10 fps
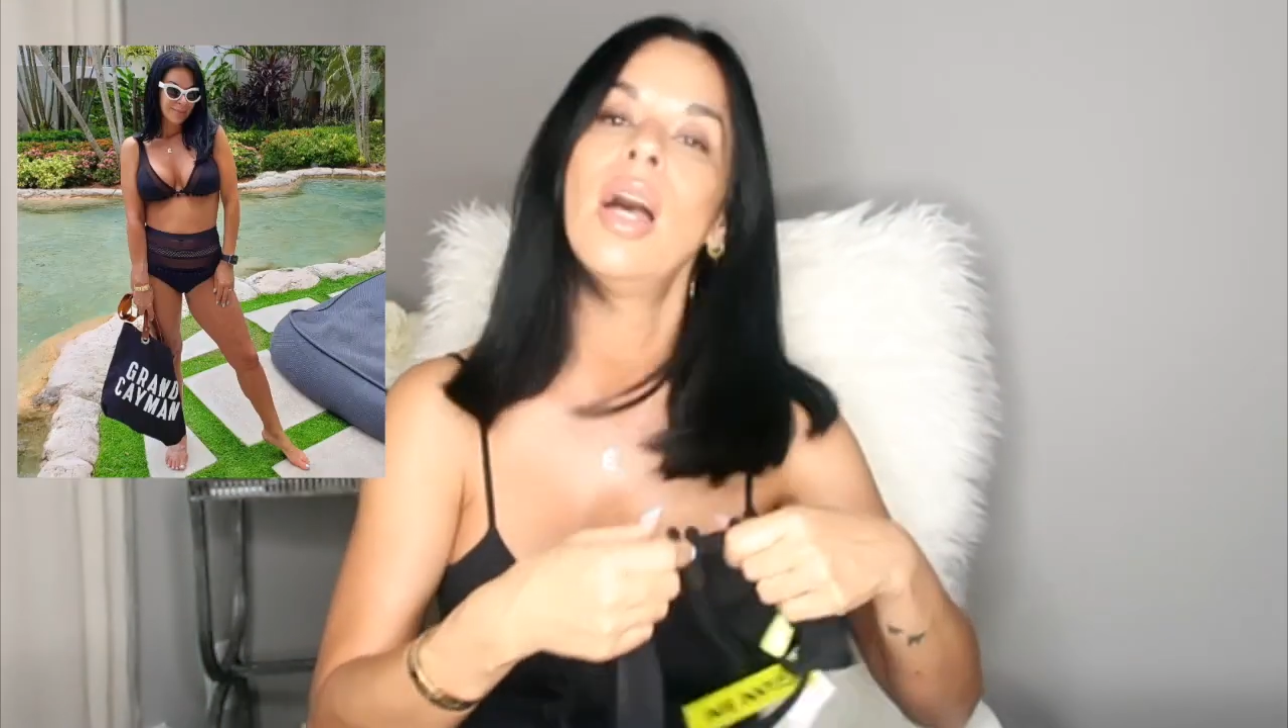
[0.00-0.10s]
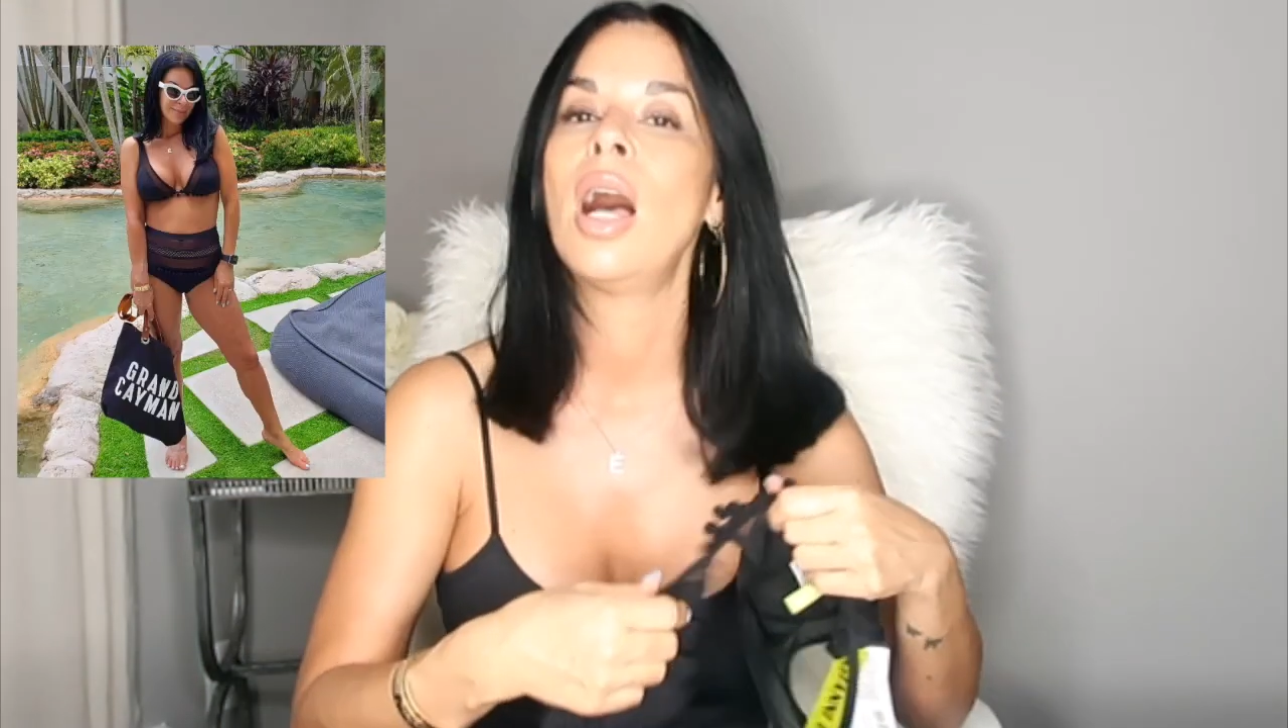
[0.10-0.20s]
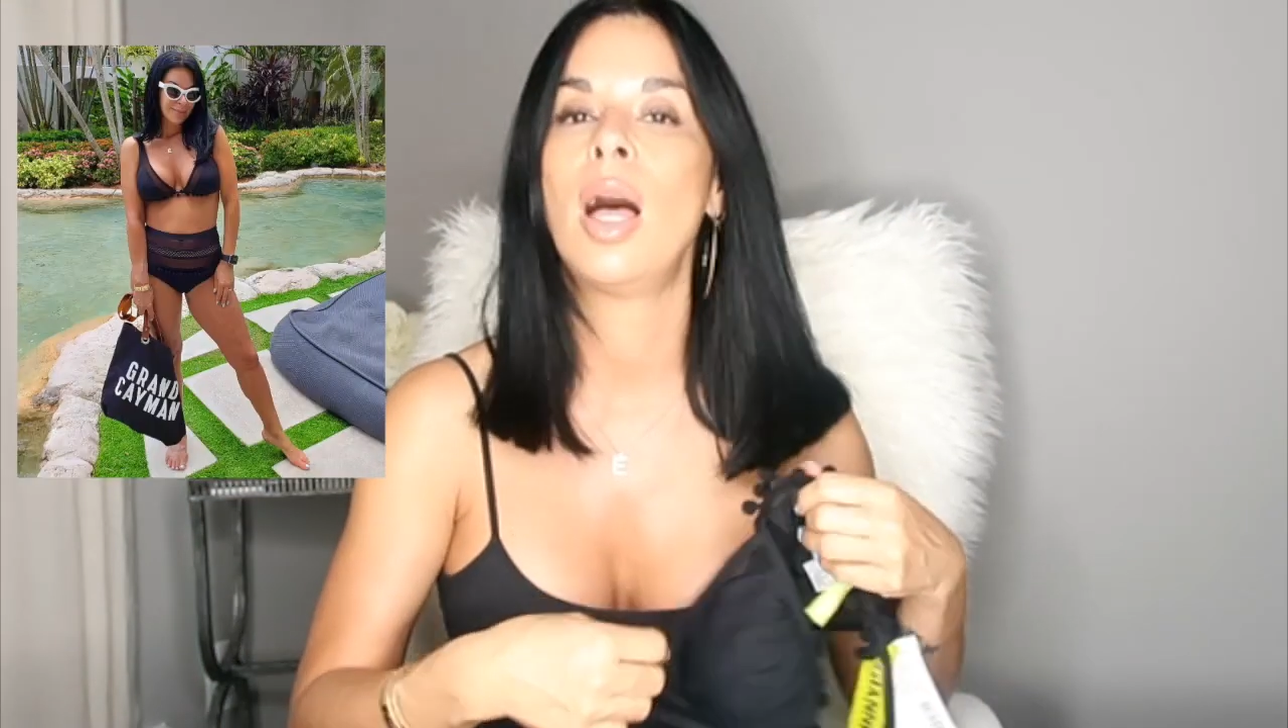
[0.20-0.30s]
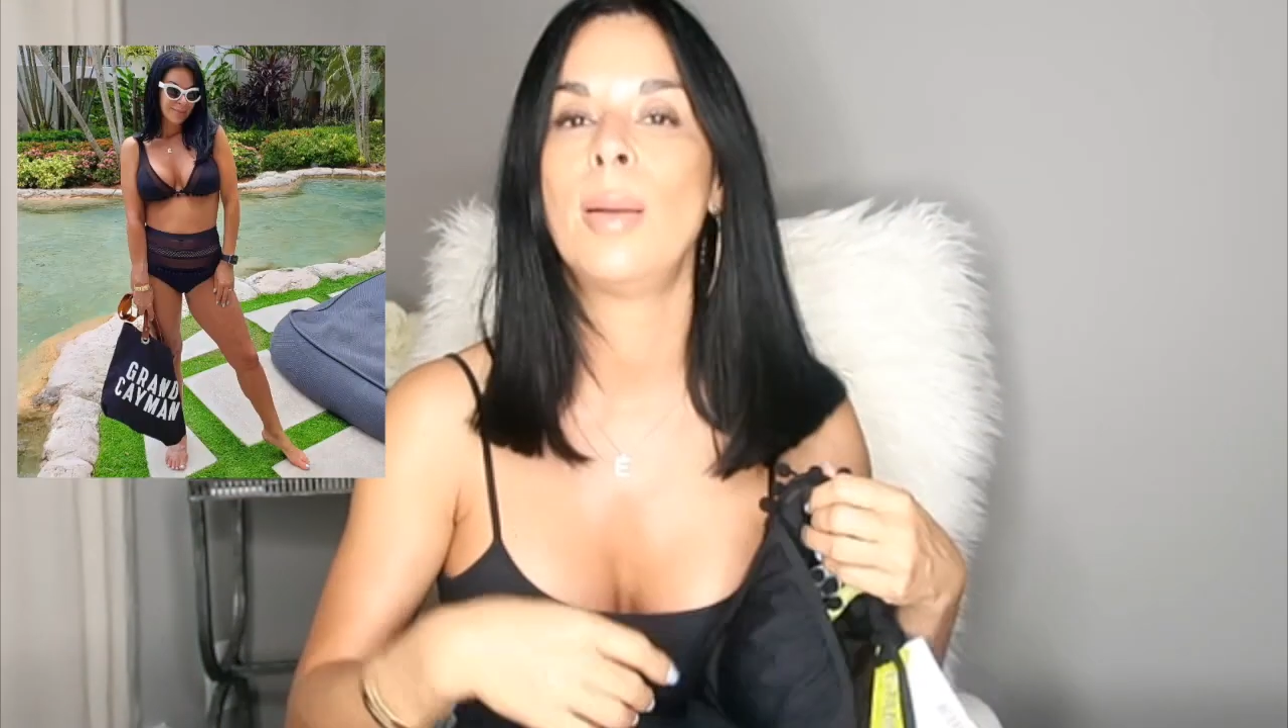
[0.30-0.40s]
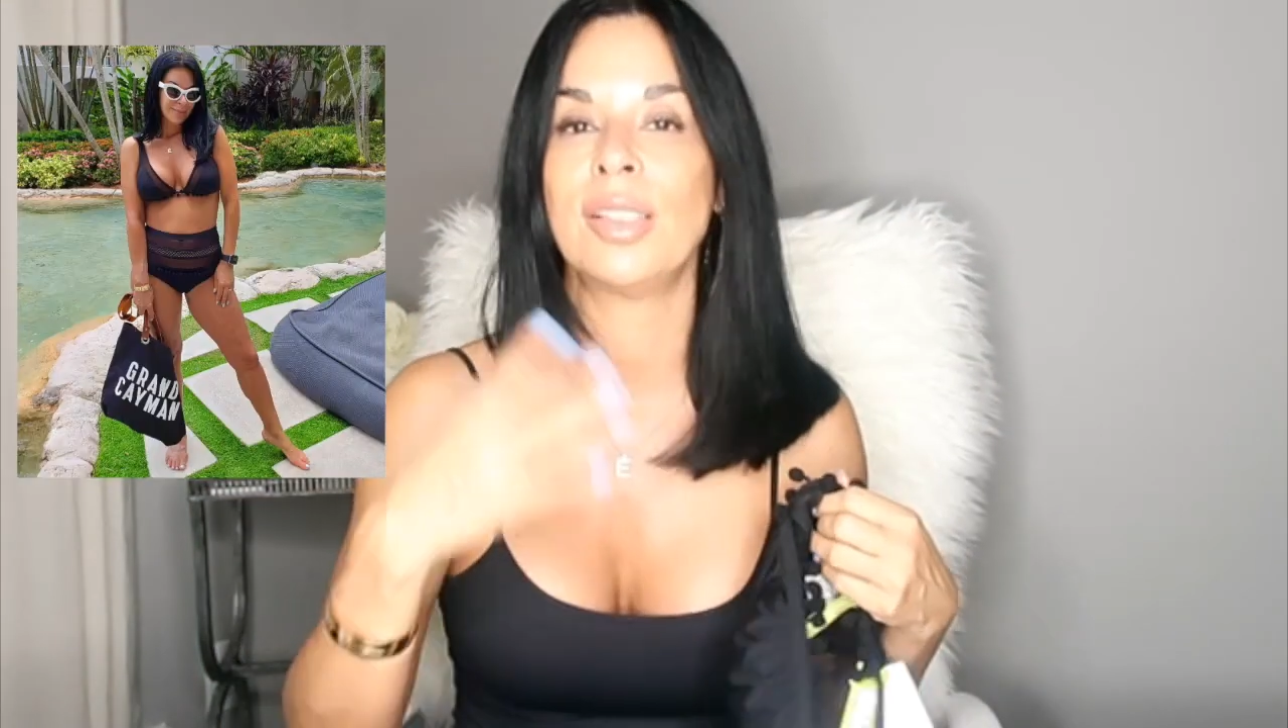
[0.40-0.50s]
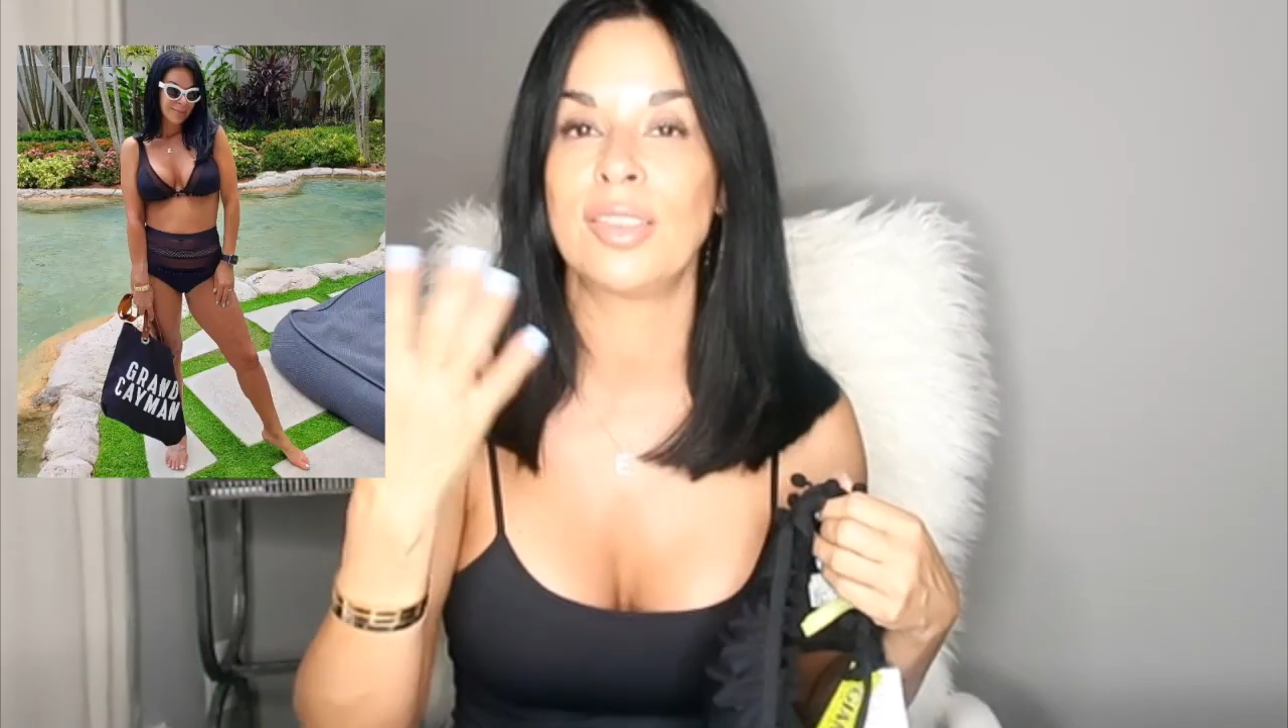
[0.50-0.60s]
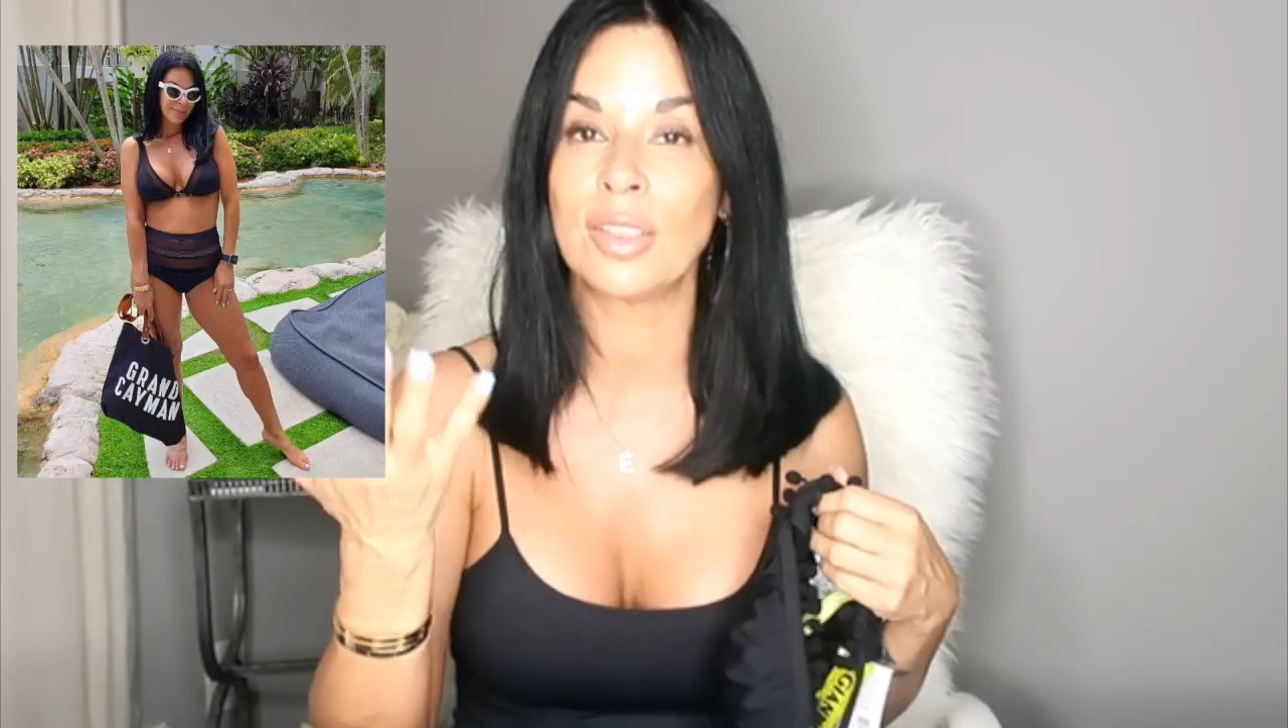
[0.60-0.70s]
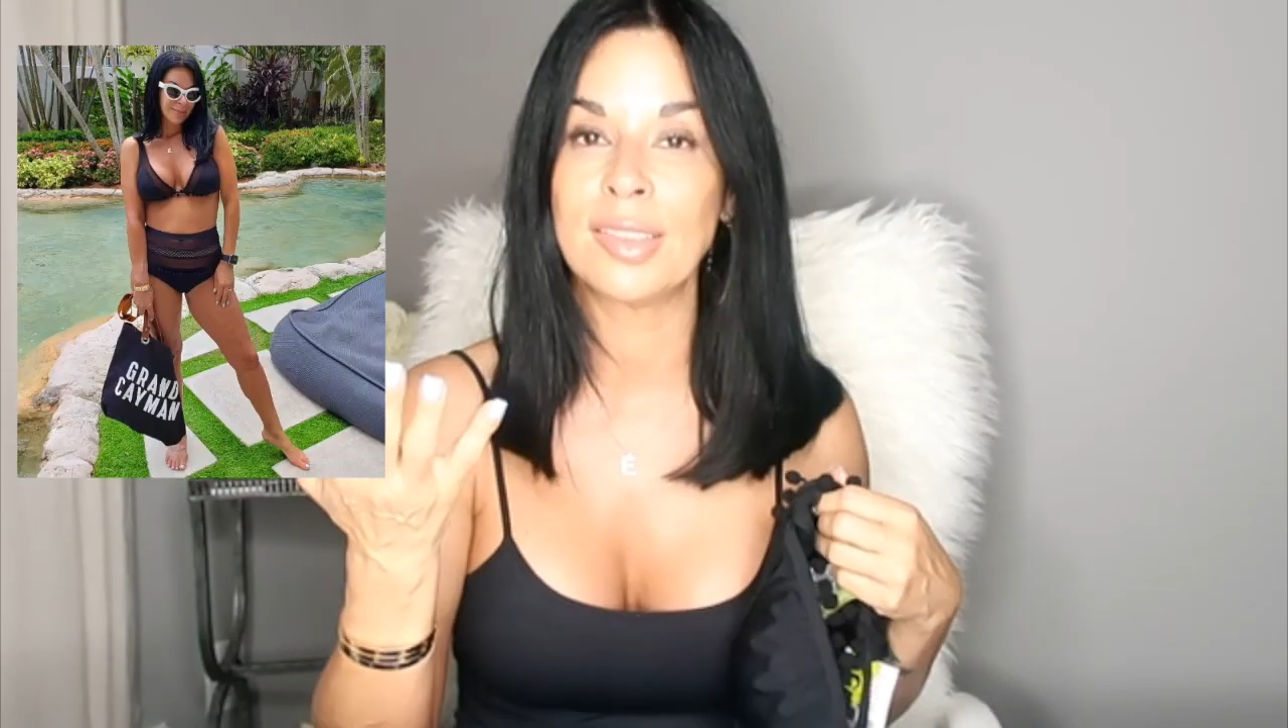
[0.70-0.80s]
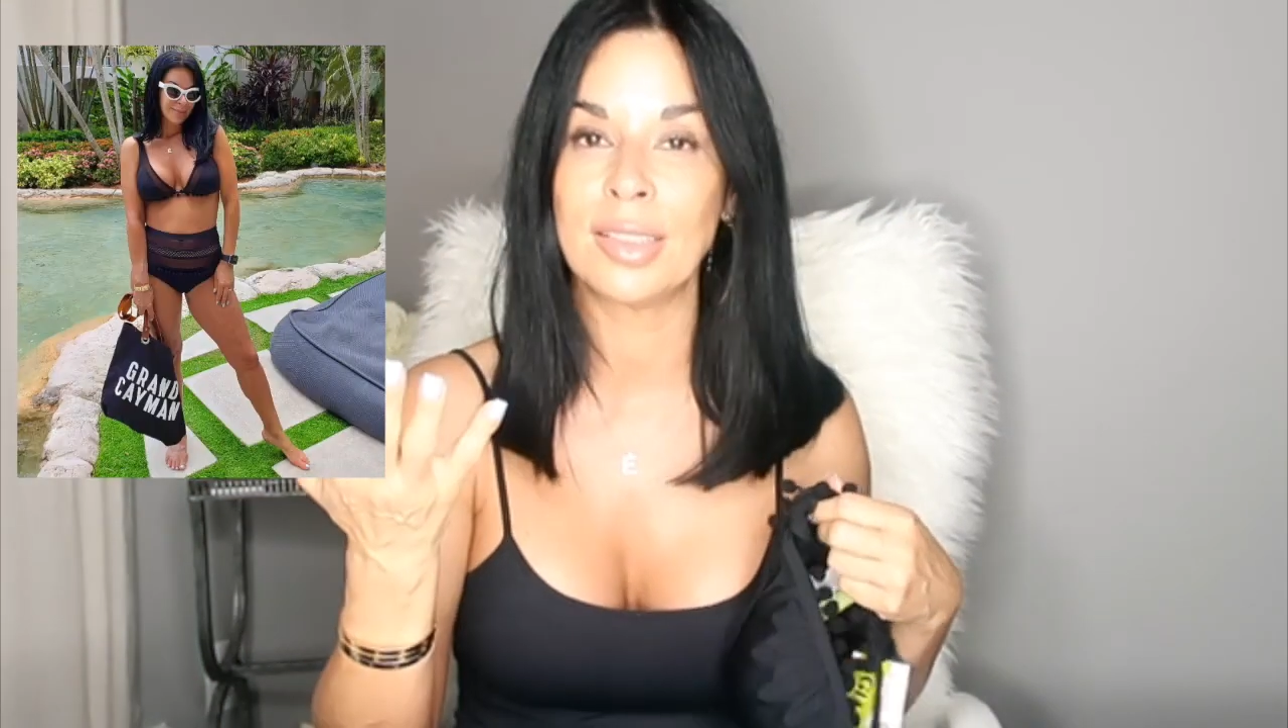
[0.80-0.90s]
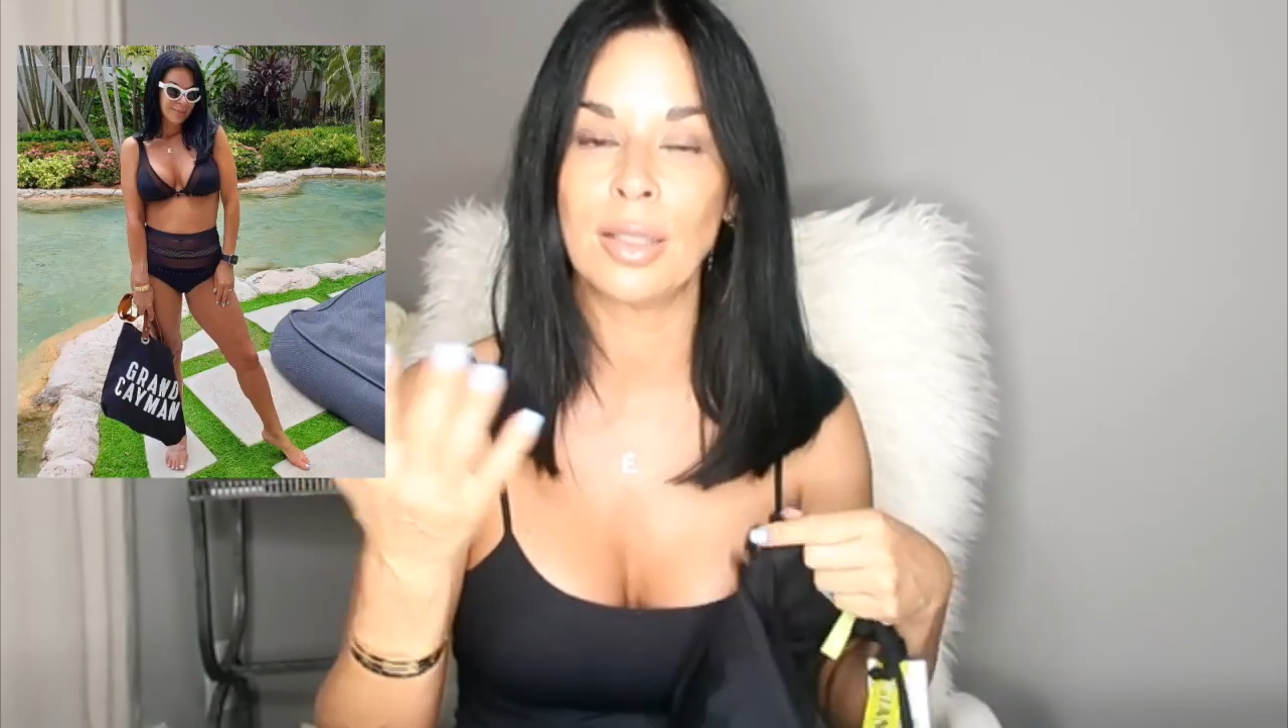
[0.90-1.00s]
As you
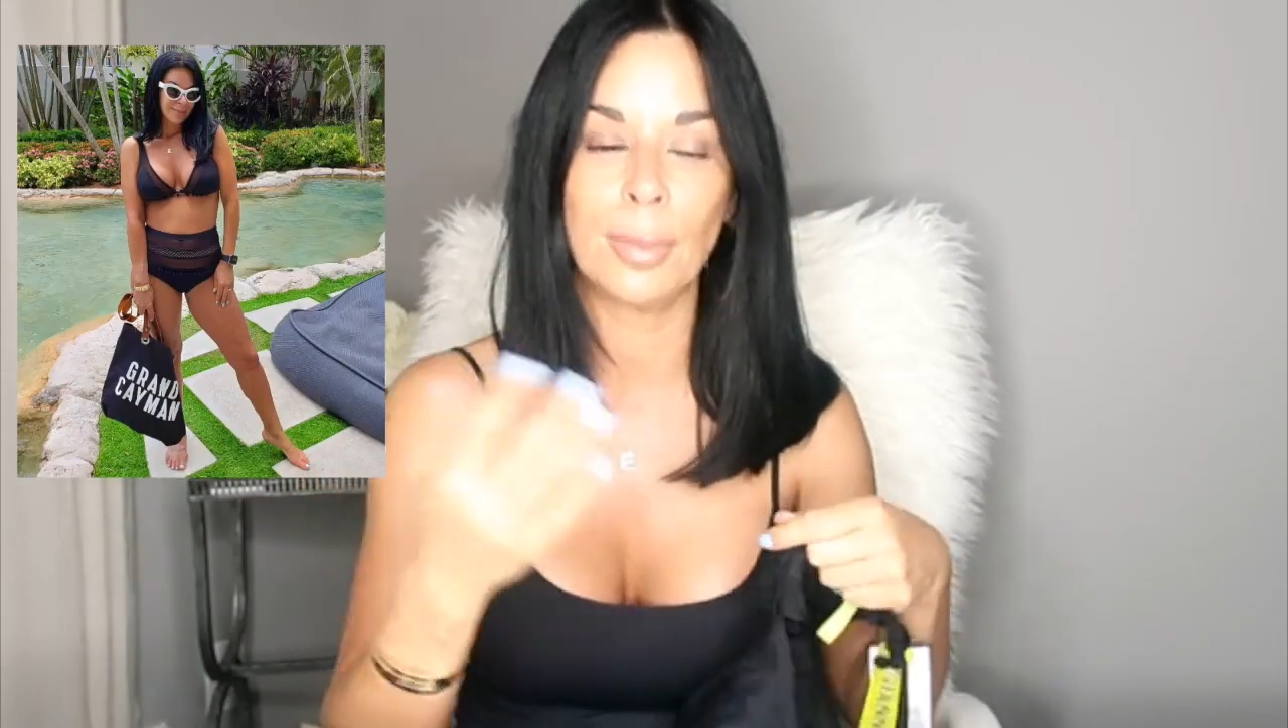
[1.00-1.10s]
can see in